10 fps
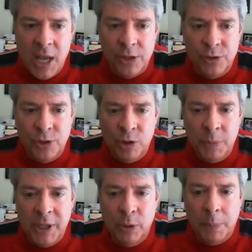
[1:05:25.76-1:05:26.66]
is known to
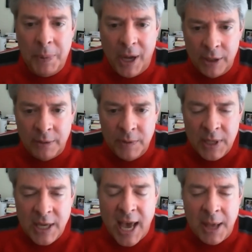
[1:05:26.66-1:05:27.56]
be a repellent
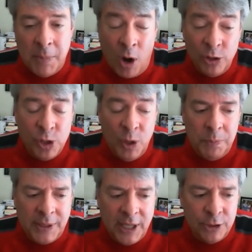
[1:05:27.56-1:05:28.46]
and also
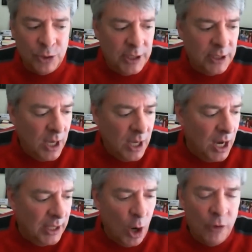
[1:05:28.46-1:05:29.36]
potentially
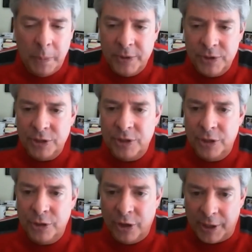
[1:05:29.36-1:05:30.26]
an oviposition
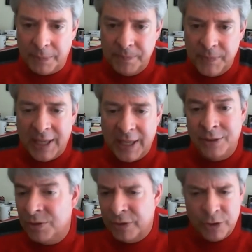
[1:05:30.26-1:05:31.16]
deterrent
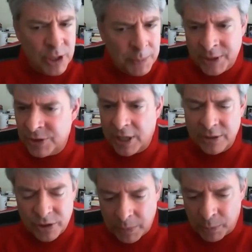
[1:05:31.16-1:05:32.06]
and for some insects
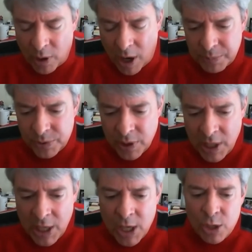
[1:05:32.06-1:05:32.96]
and some crops.
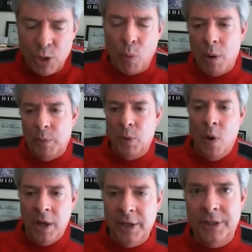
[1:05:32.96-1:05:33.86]
So what we
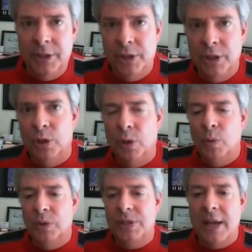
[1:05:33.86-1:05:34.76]
wanted to do
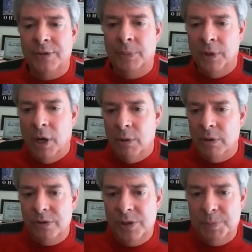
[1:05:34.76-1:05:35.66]
was have some
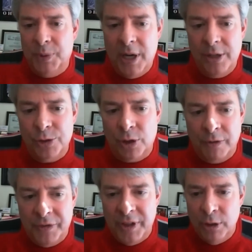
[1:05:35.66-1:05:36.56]
growers spray certain
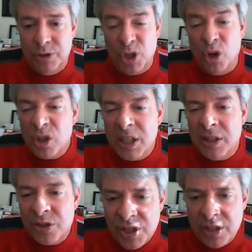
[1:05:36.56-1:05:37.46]
fields early in
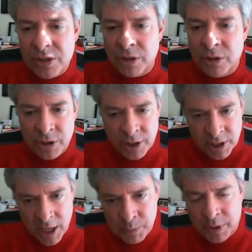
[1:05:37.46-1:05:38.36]
the season during the
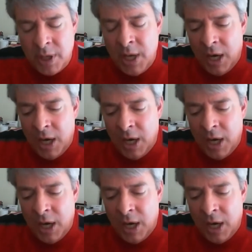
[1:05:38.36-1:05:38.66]
time when